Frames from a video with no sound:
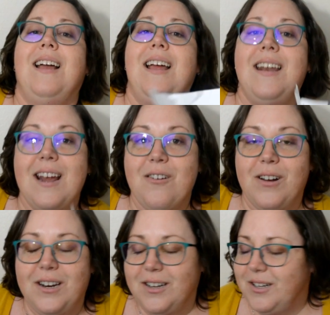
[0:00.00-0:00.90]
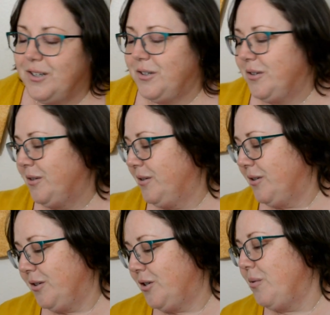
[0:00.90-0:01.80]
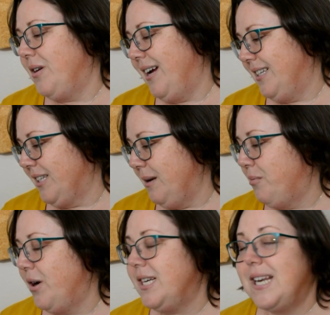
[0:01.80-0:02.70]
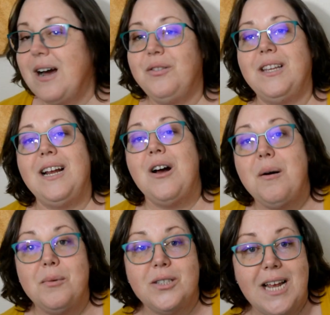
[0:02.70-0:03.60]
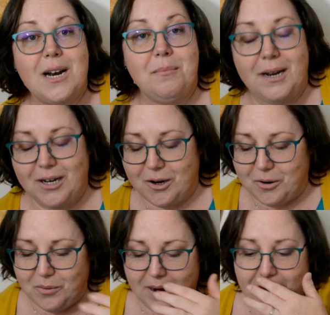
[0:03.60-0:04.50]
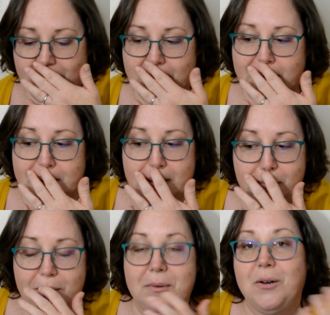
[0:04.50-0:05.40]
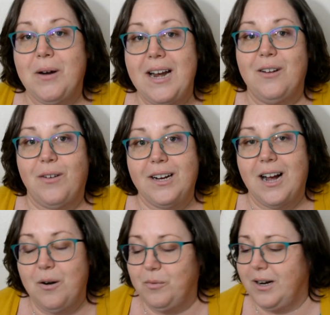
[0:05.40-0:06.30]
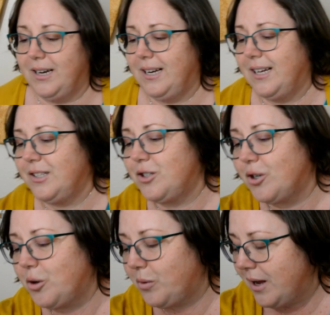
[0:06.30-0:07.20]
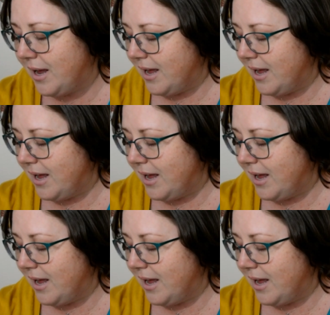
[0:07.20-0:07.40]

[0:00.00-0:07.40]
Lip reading: And Erin so nicely pointed out that I almost had a bingo and that it would be great if I got one. And so